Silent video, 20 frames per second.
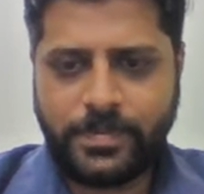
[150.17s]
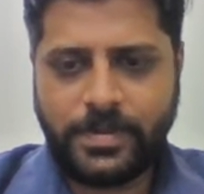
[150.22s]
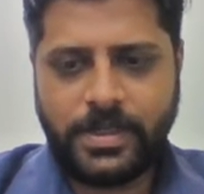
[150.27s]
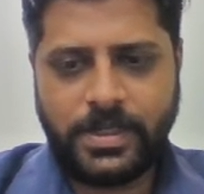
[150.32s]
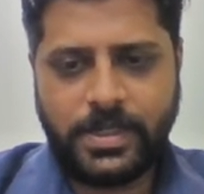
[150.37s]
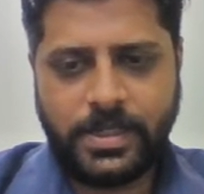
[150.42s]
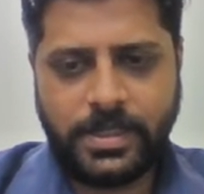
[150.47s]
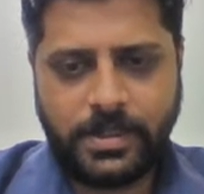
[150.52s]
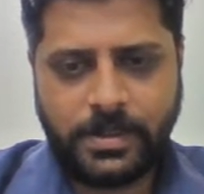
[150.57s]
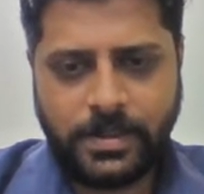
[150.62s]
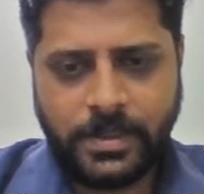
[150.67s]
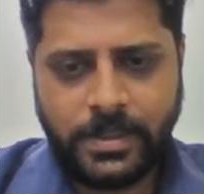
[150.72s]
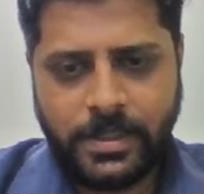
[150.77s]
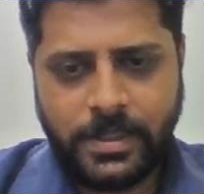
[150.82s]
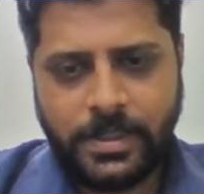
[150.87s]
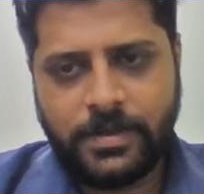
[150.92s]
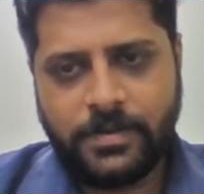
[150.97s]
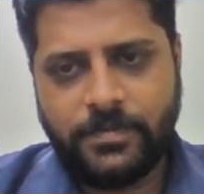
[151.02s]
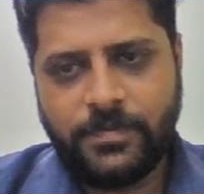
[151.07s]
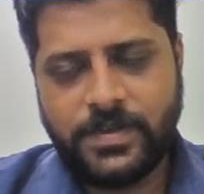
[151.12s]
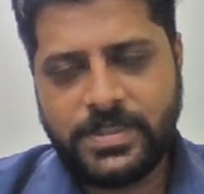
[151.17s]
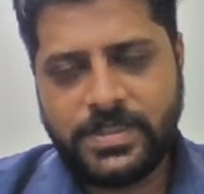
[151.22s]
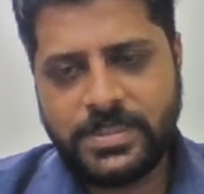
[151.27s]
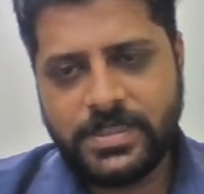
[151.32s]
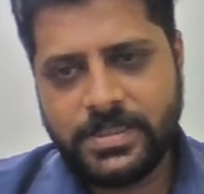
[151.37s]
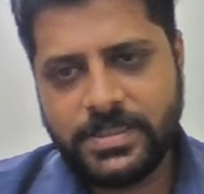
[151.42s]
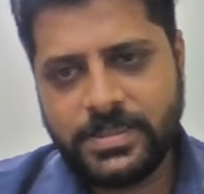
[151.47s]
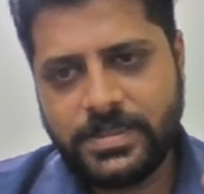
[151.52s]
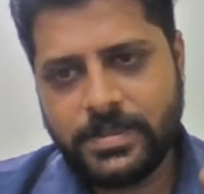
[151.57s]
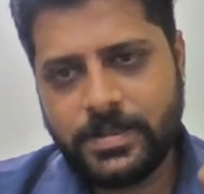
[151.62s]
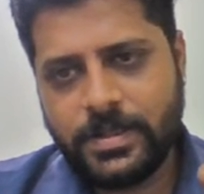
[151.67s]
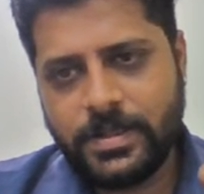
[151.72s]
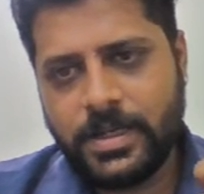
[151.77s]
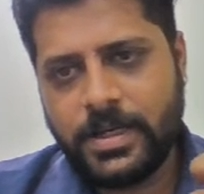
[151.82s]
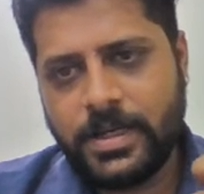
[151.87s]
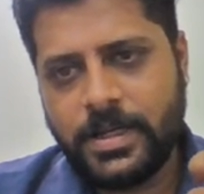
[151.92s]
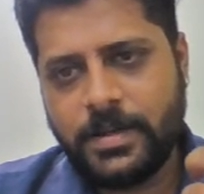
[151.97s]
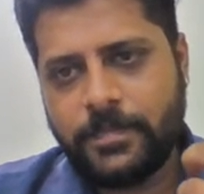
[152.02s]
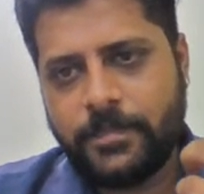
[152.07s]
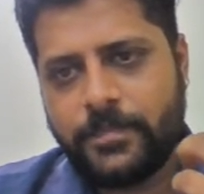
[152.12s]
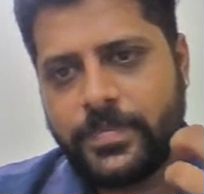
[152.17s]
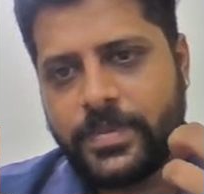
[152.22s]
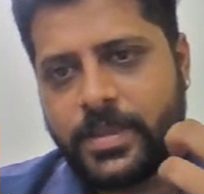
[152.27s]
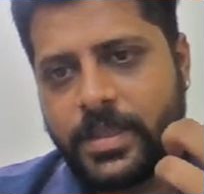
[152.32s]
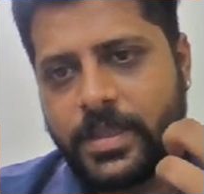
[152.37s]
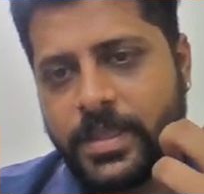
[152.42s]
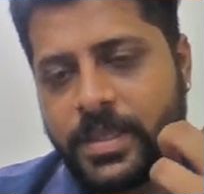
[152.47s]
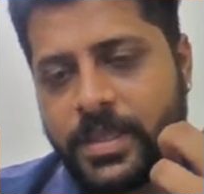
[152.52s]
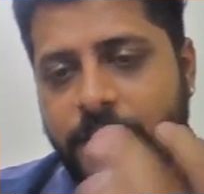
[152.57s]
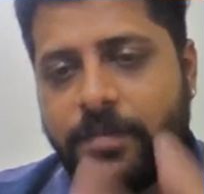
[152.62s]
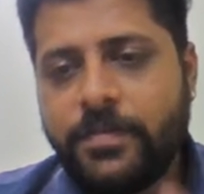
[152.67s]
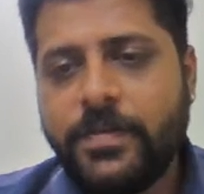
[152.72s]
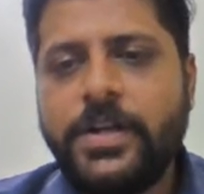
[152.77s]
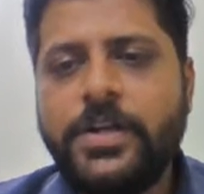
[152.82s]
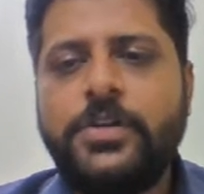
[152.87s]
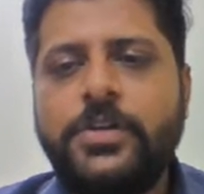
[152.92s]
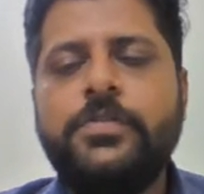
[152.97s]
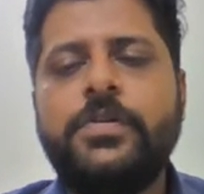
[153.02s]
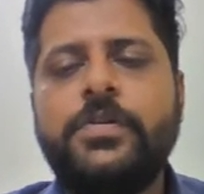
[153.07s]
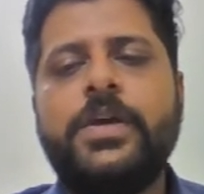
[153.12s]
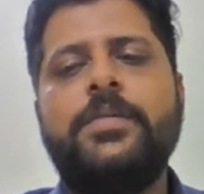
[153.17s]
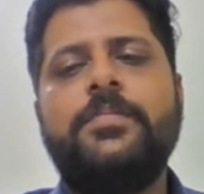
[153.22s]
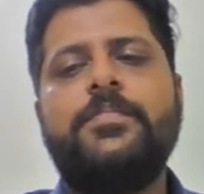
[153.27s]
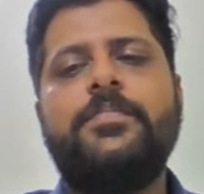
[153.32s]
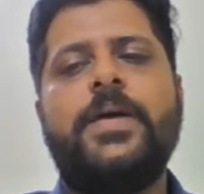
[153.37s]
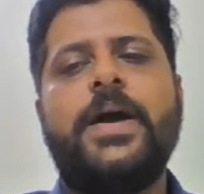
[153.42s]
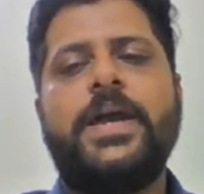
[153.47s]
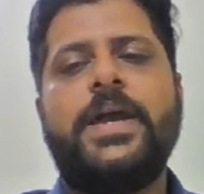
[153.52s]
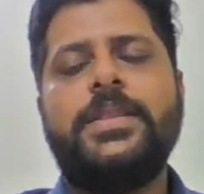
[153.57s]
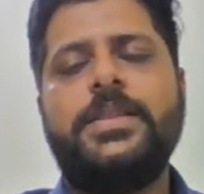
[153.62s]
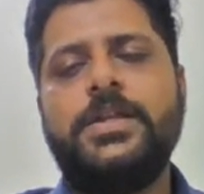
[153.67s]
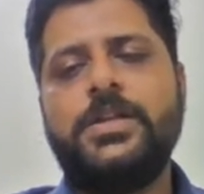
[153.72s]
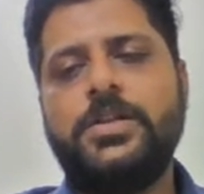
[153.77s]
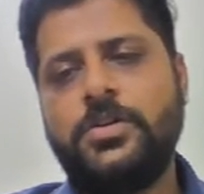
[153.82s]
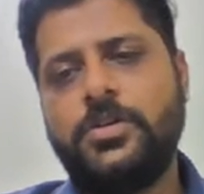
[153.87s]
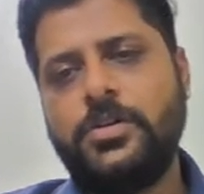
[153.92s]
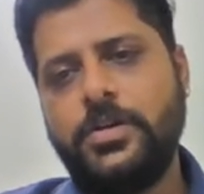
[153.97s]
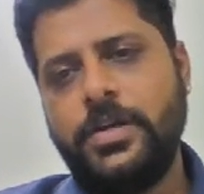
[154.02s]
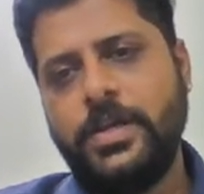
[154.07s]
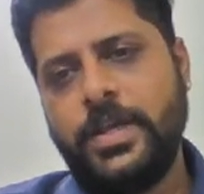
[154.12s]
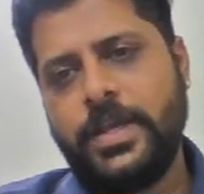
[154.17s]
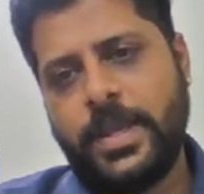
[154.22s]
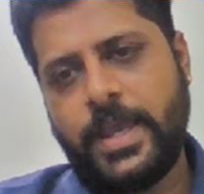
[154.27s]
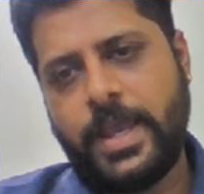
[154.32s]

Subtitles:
uh, which is given to him by the law,